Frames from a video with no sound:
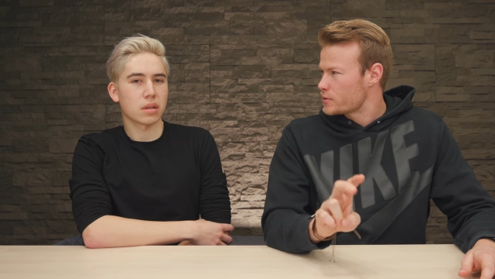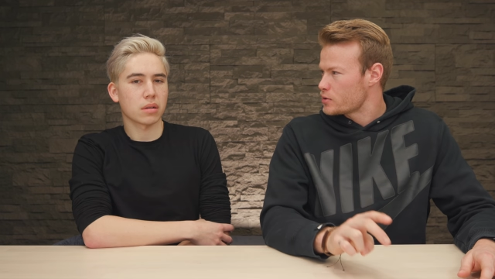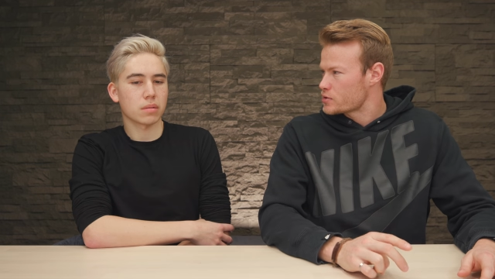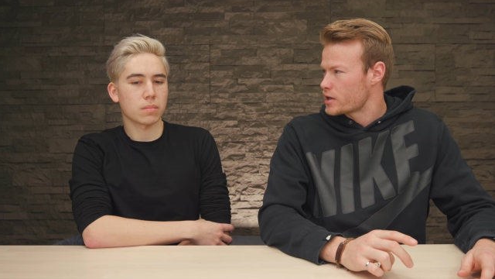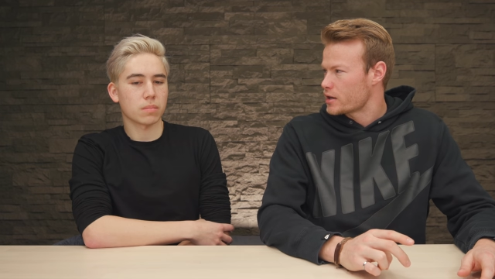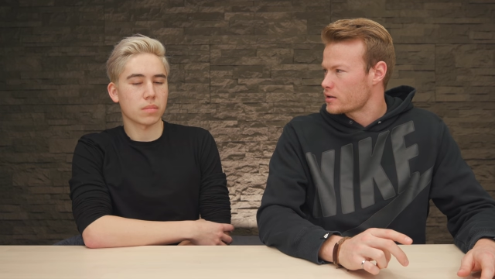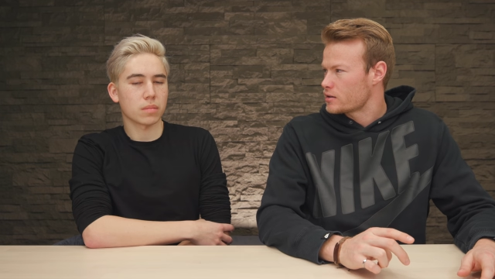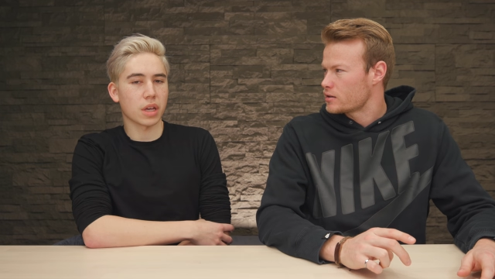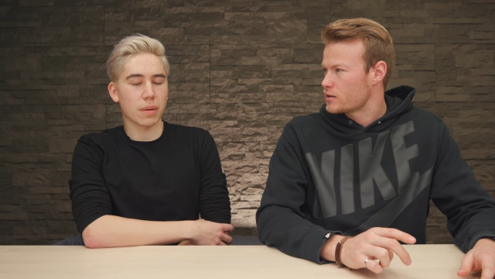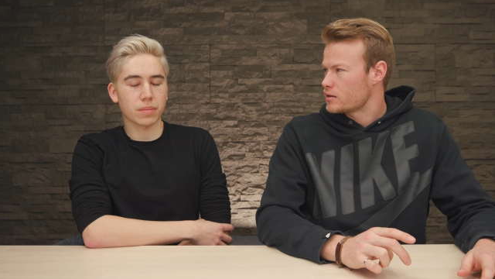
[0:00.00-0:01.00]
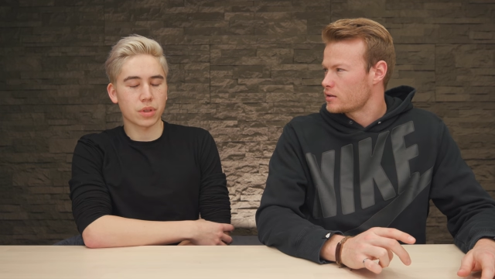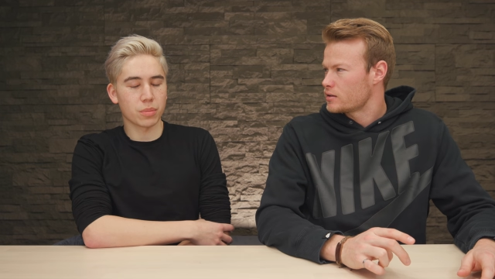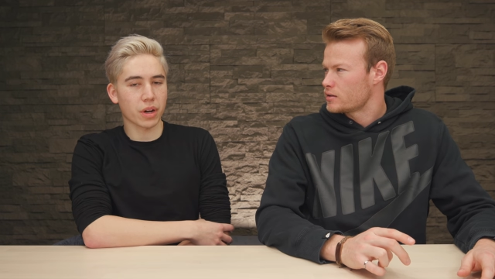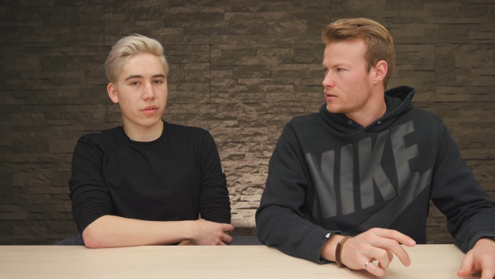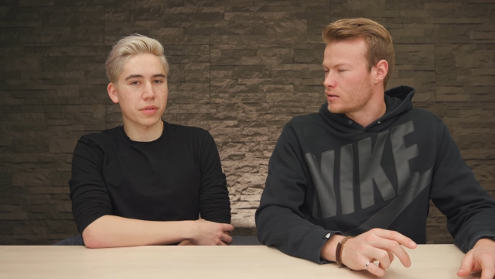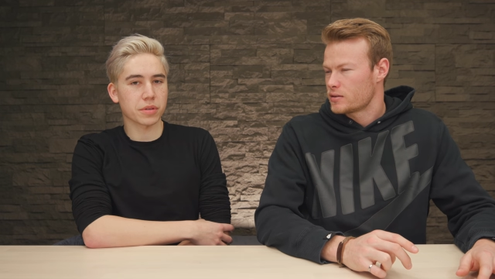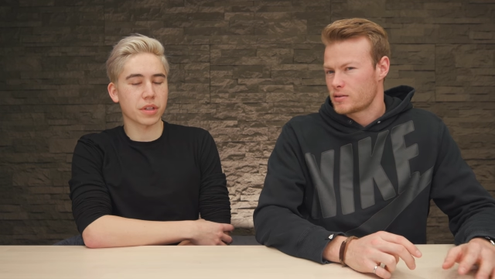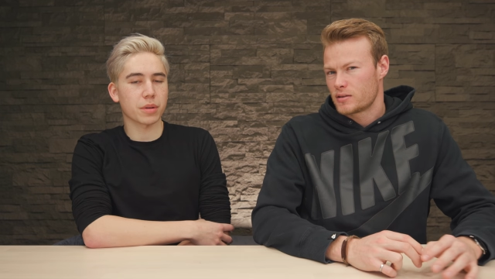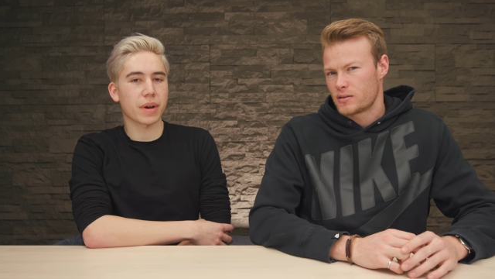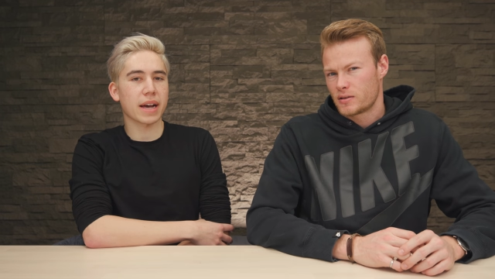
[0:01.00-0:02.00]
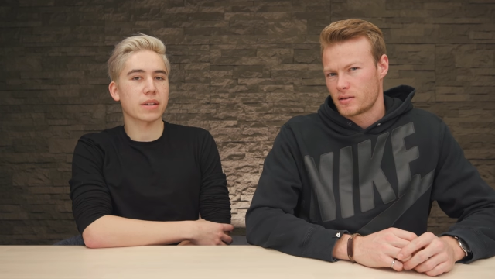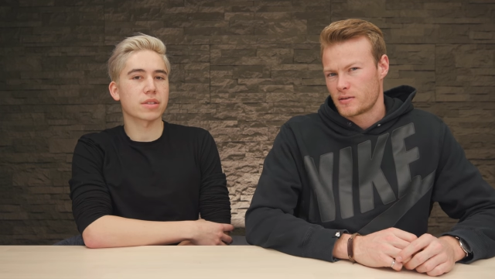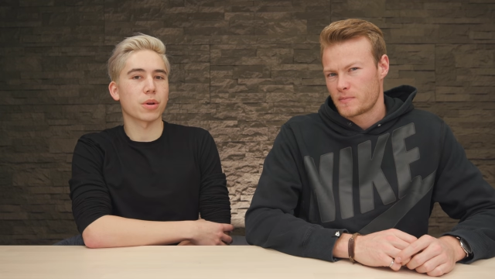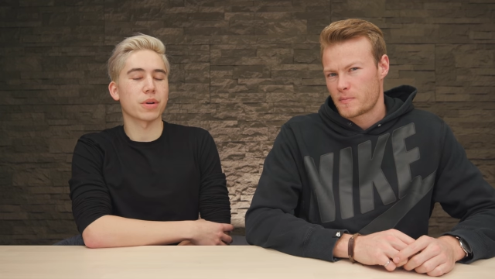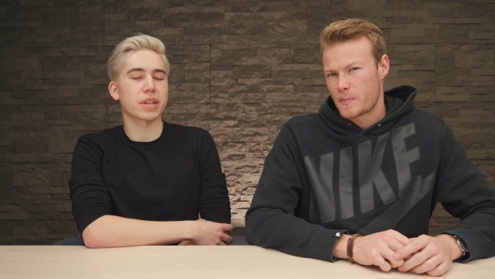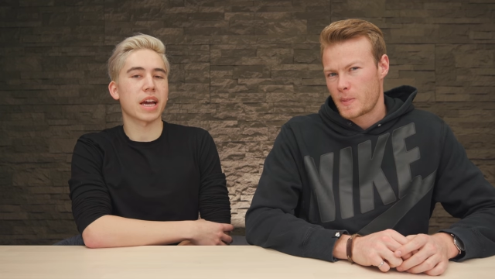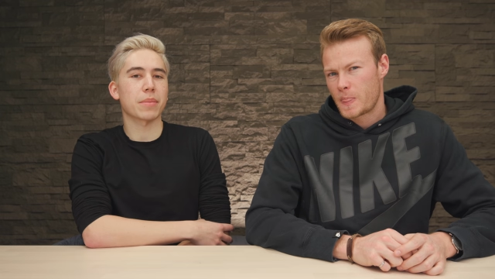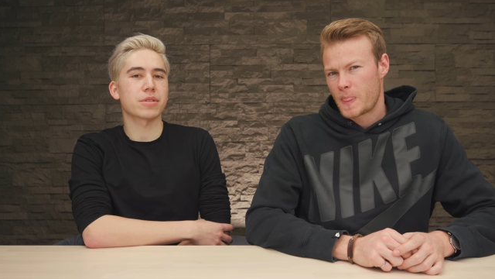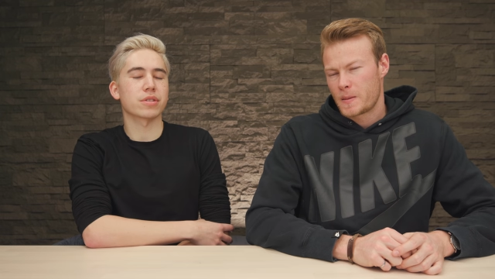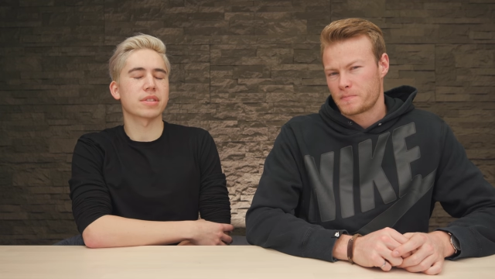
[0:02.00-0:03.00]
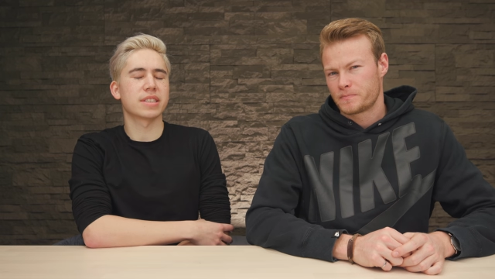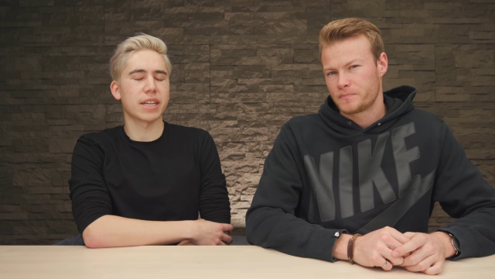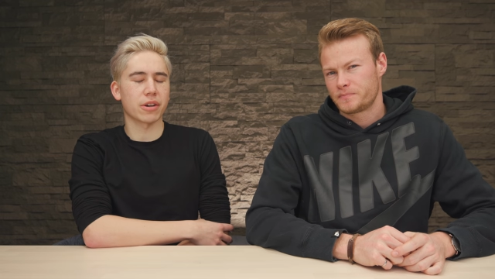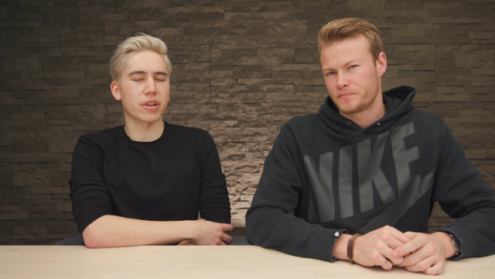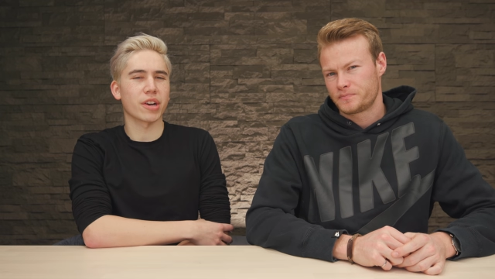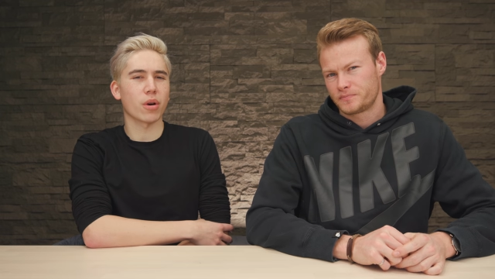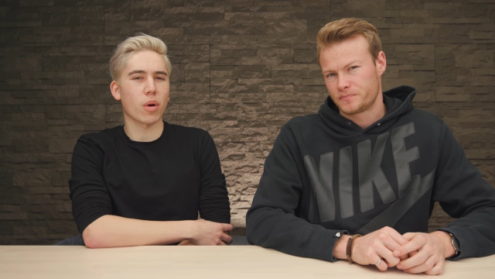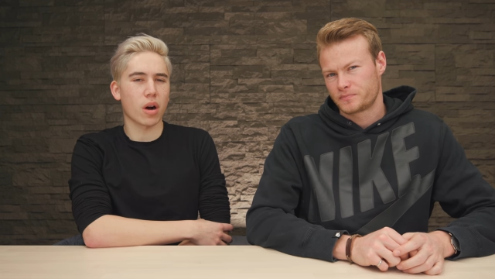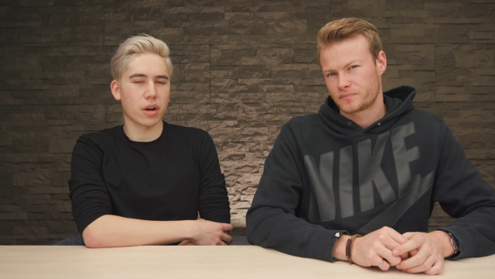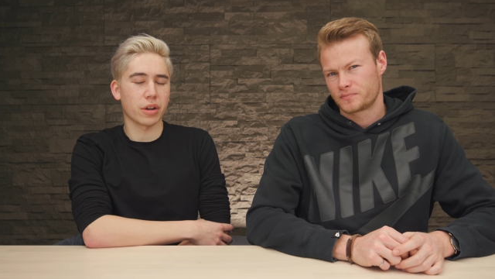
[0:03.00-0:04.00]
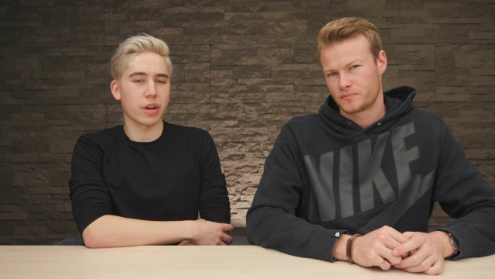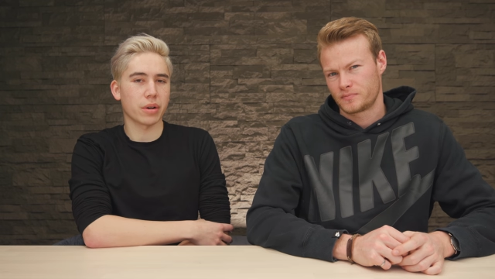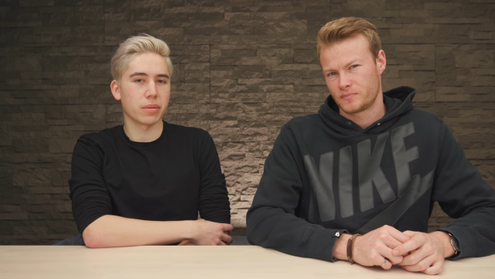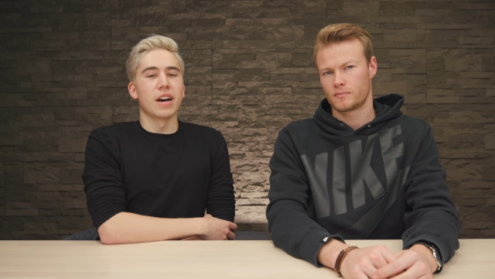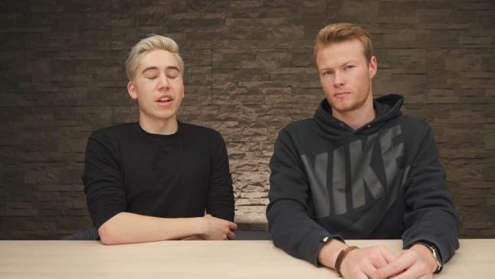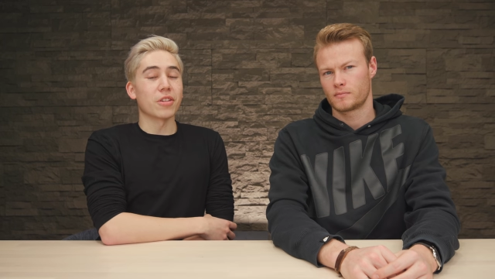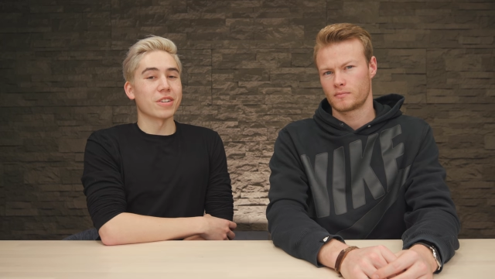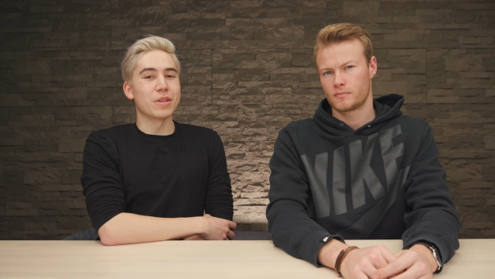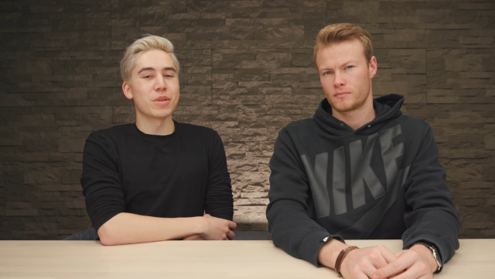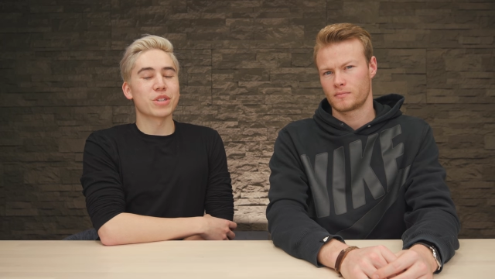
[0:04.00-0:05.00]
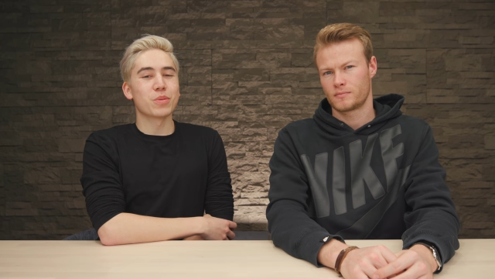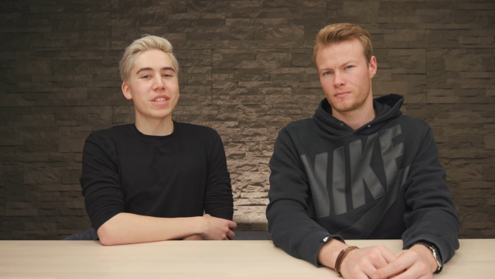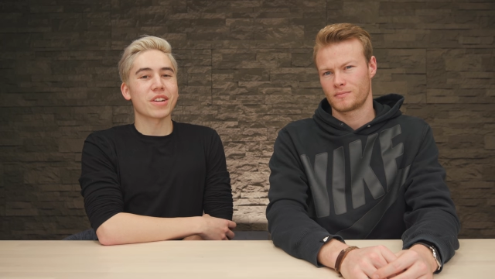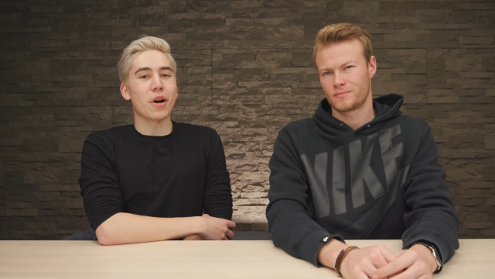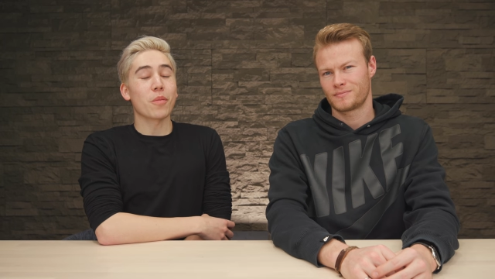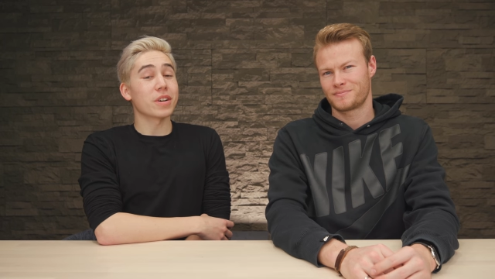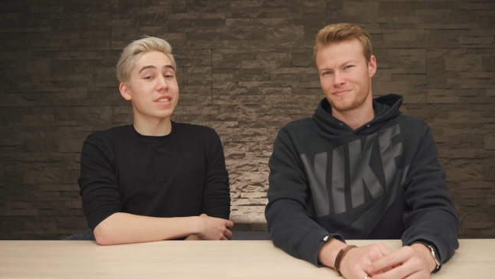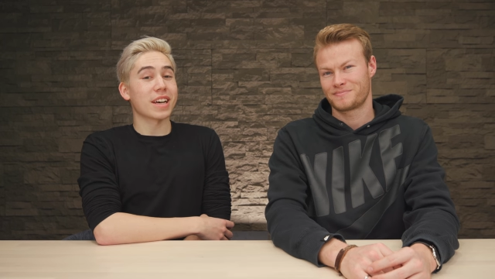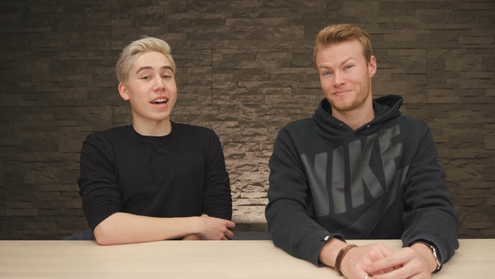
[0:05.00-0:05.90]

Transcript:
Speaker 1: that you were saying?
Speaker 2: Yep, two microphones on the back, so it captures stereo audio. Another image we saw was